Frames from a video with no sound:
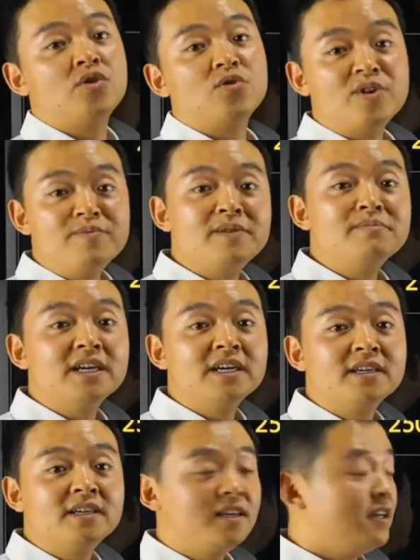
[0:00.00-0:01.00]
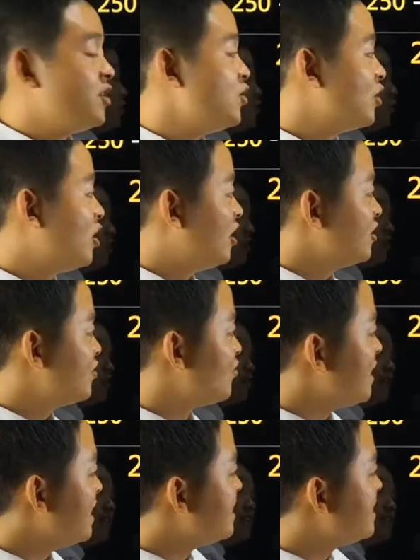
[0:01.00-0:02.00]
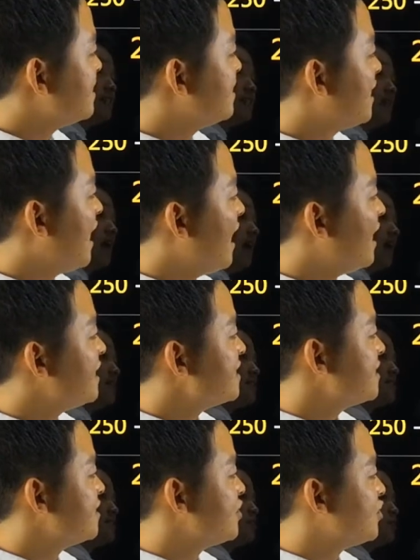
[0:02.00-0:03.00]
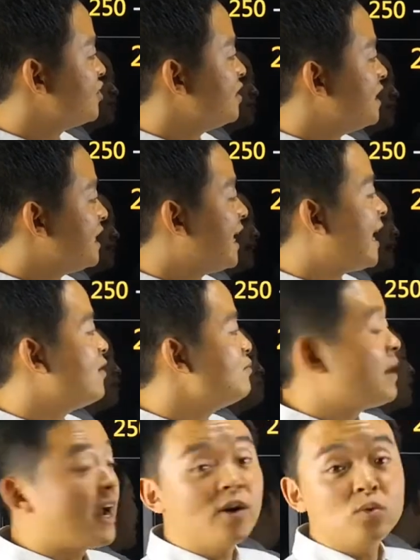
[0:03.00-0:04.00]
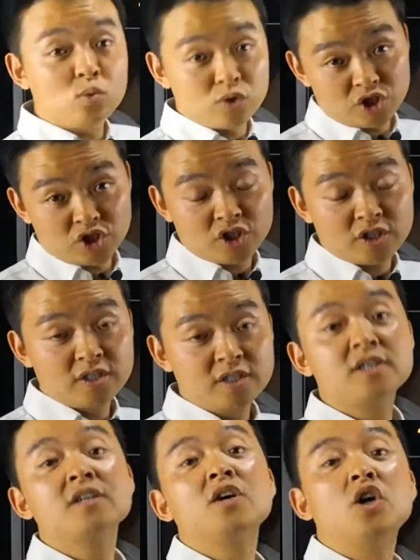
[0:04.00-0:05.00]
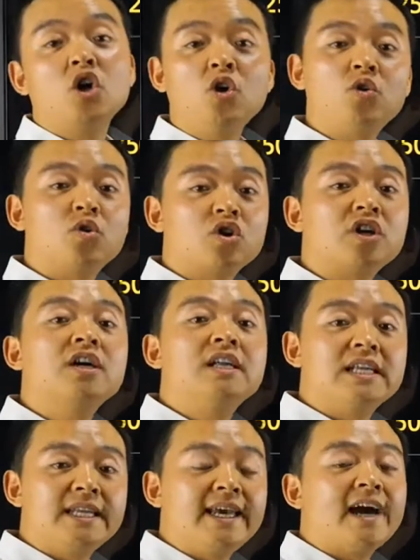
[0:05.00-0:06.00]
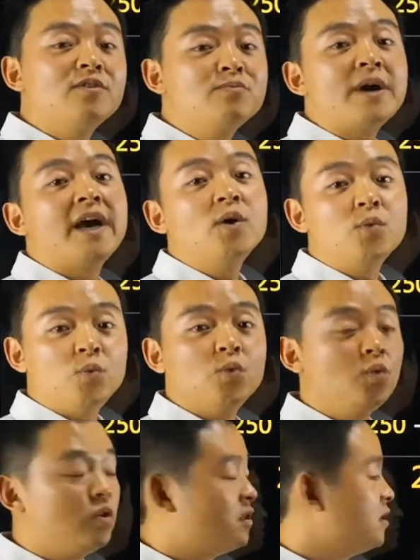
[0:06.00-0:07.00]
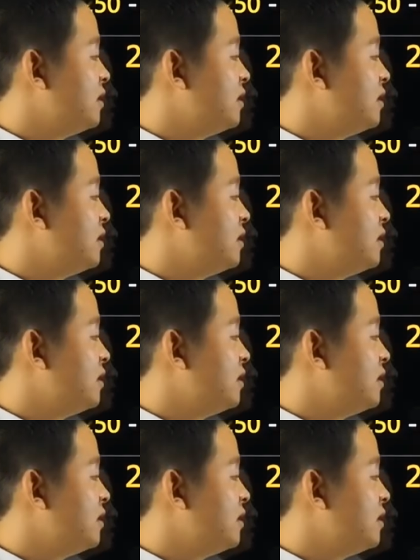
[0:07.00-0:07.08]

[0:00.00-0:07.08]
remember, you can't read it as 250 or 250